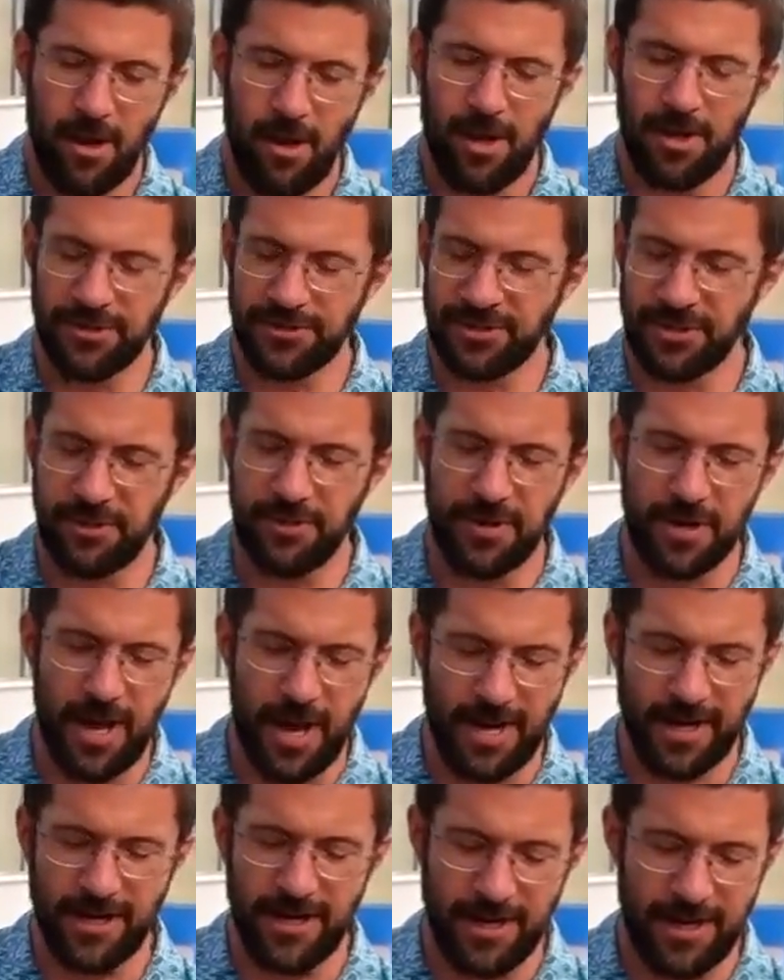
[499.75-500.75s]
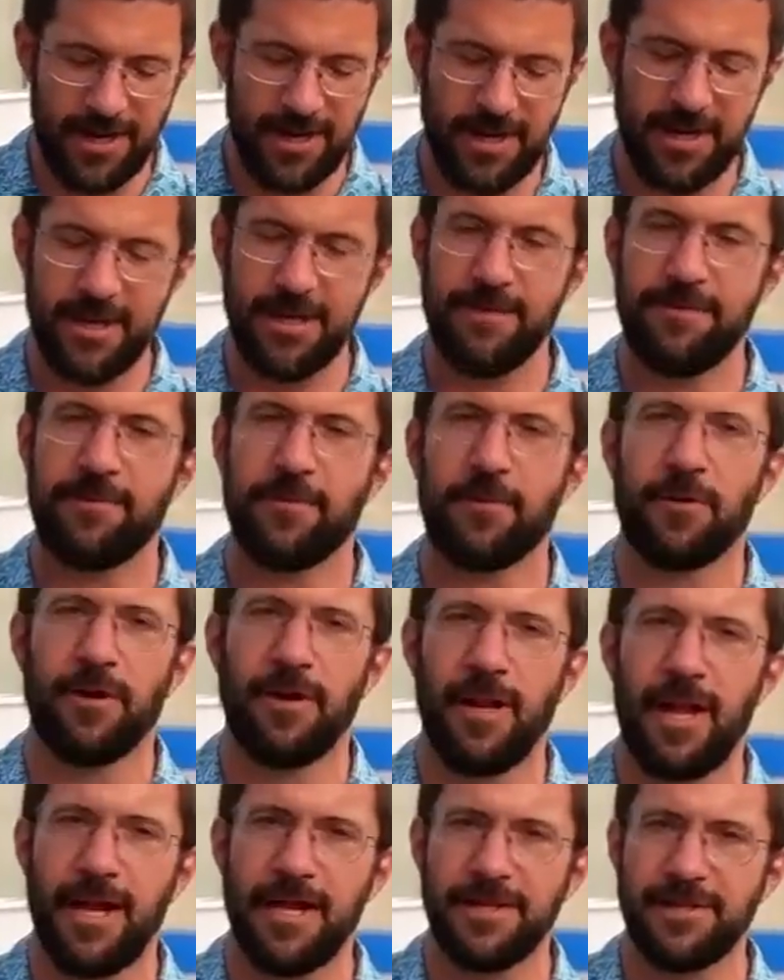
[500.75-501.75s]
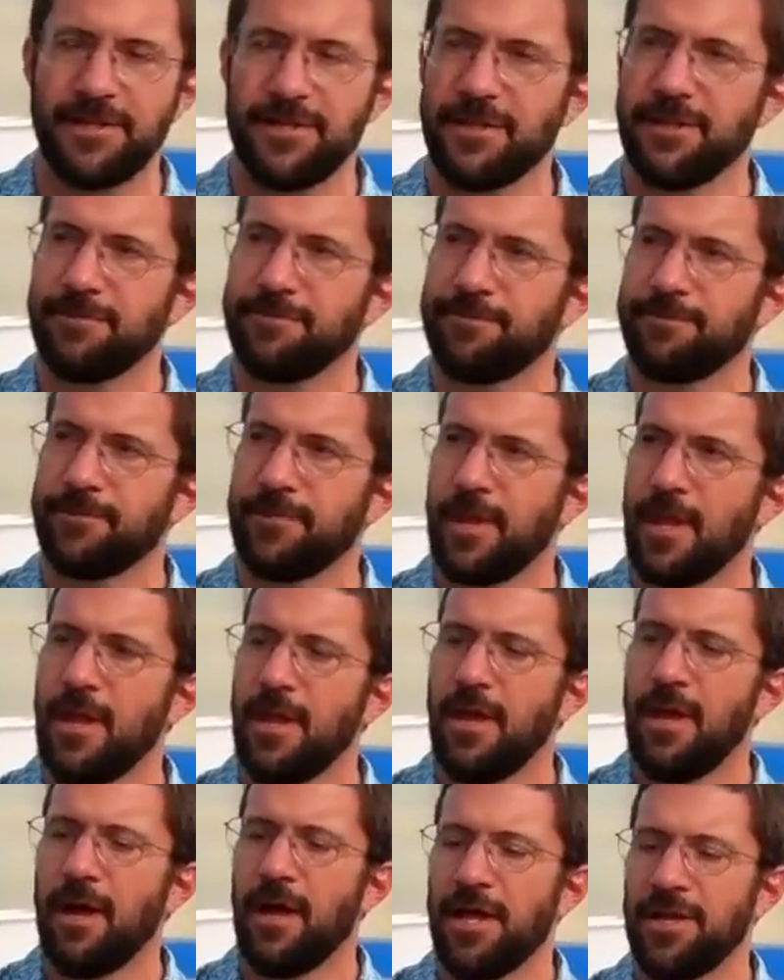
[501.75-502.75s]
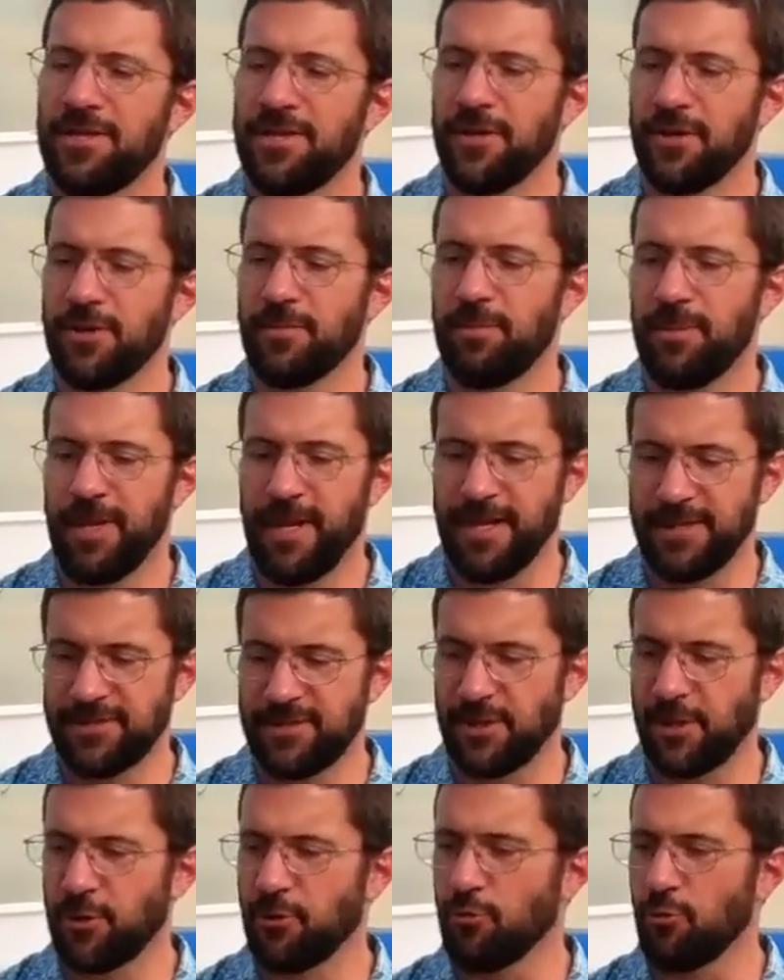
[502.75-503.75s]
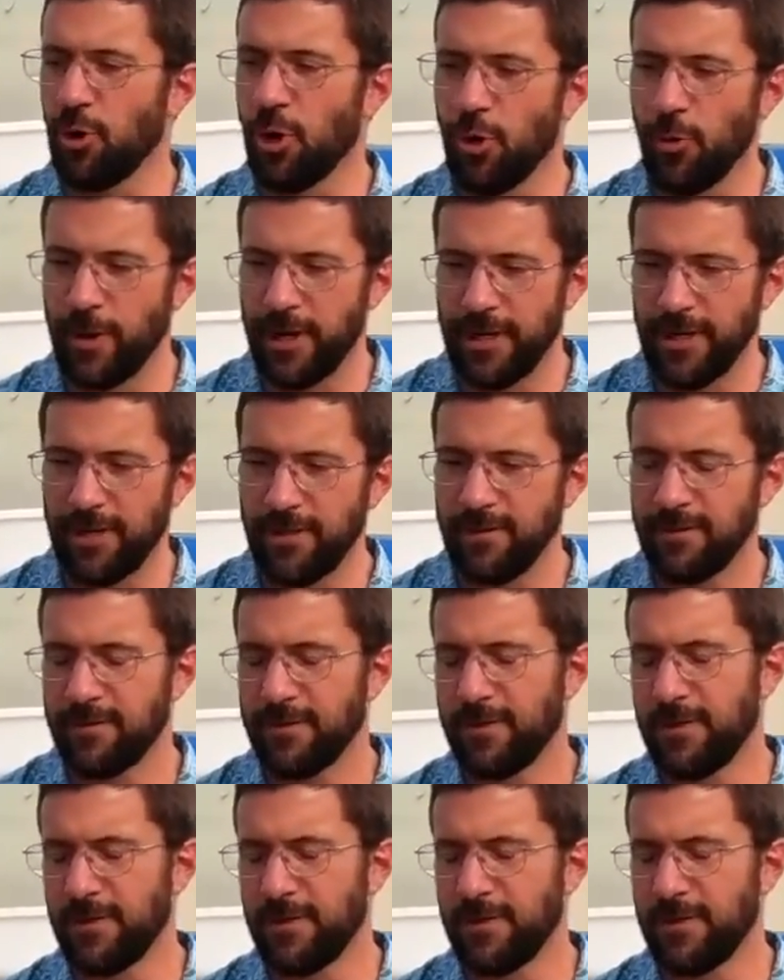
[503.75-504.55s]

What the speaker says: Also, they're not going to need any fertilizer until the plants are growing